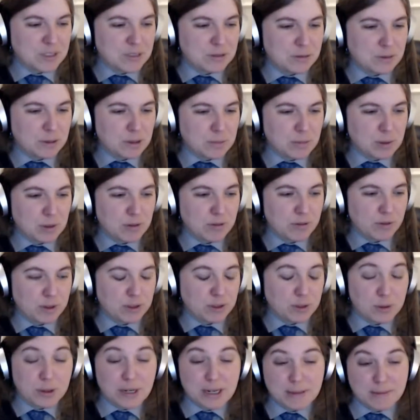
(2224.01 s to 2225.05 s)
This really beautiful
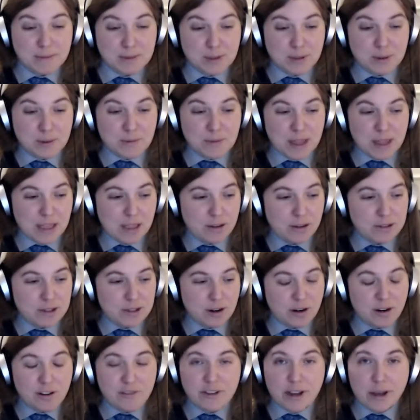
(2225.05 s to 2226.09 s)
story. So thank you,
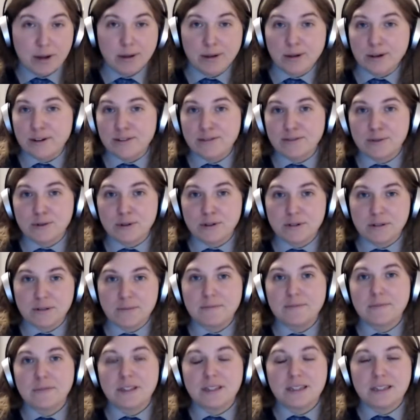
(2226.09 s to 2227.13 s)
Sarah Fowler, for
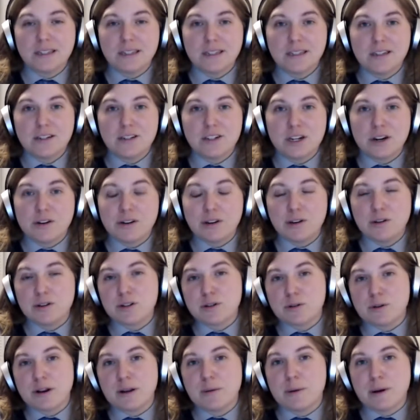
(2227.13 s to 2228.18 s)
sharing your
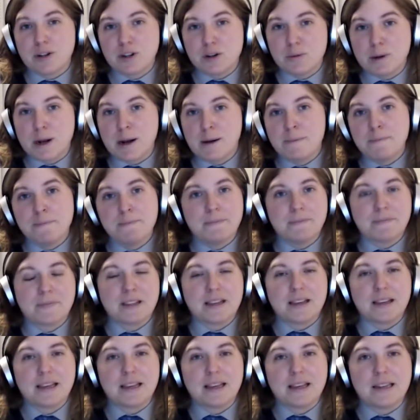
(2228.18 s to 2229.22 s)
story about your mom.
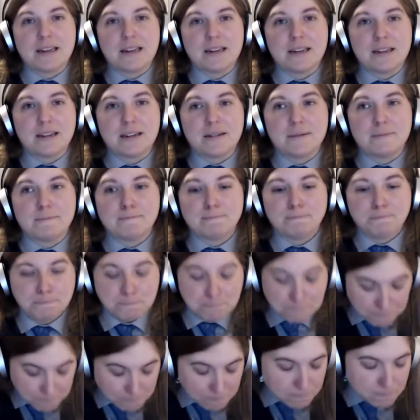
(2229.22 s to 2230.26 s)
And
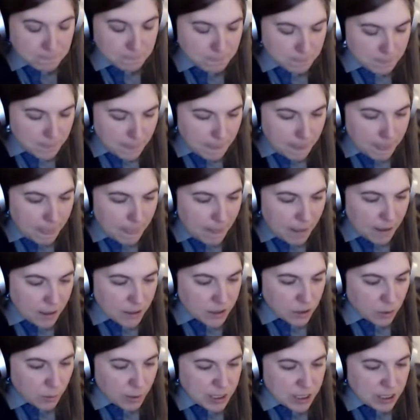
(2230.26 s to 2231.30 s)

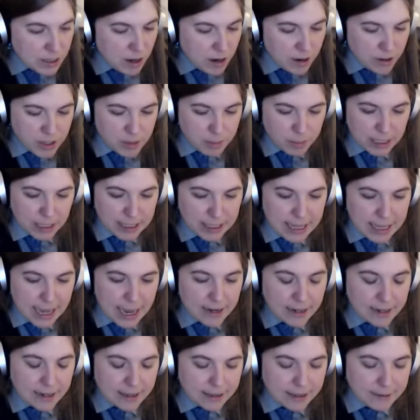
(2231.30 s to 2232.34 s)
it's always an honor to play
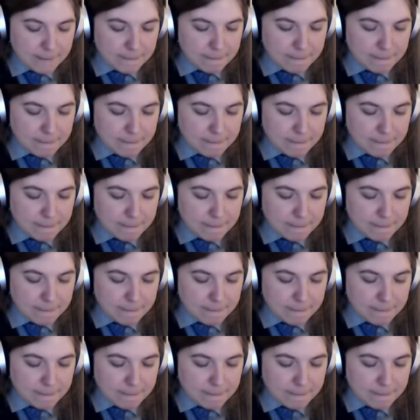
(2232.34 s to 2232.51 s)
that.